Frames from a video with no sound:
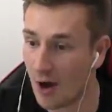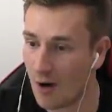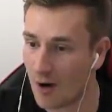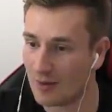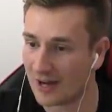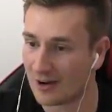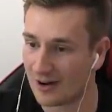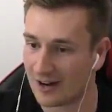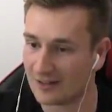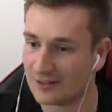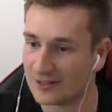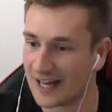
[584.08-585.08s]
no oh no. my god,
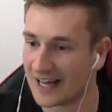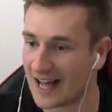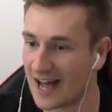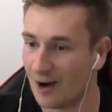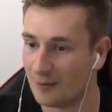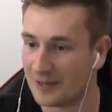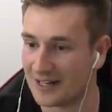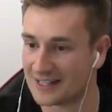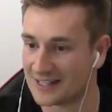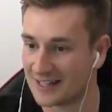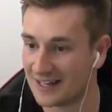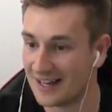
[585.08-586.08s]
Uncle Dick, help
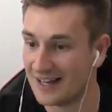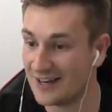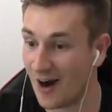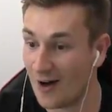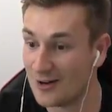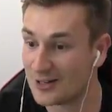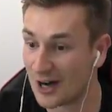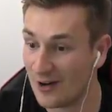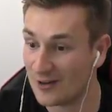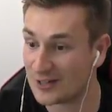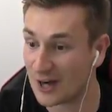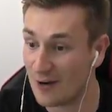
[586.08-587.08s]
us. No, Jojo,
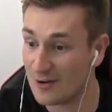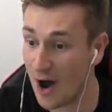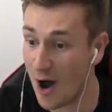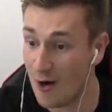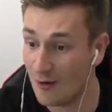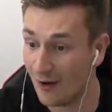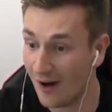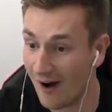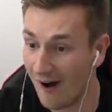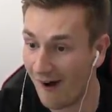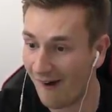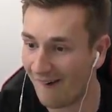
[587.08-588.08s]
oh! no!
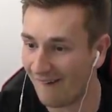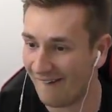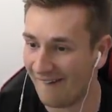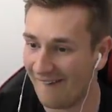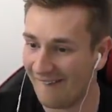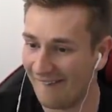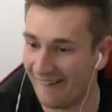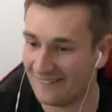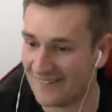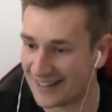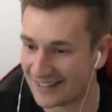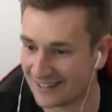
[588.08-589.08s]
Oh, don't worry, oh
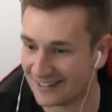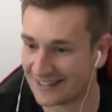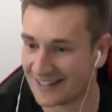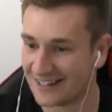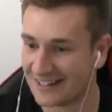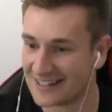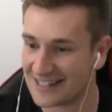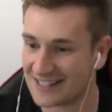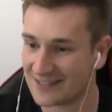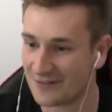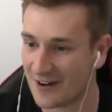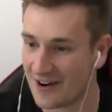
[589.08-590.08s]
my god, this is
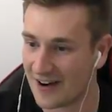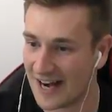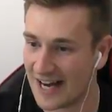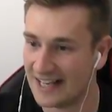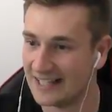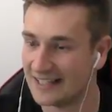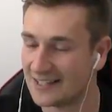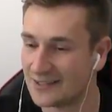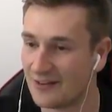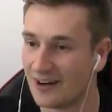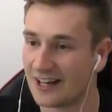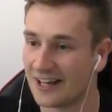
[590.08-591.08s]
very
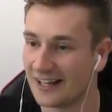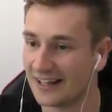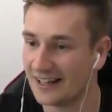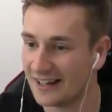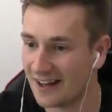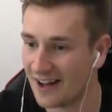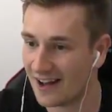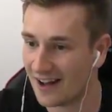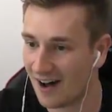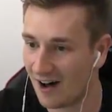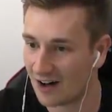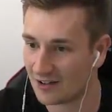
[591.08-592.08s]
fucking
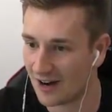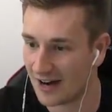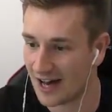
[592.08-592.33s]
hard right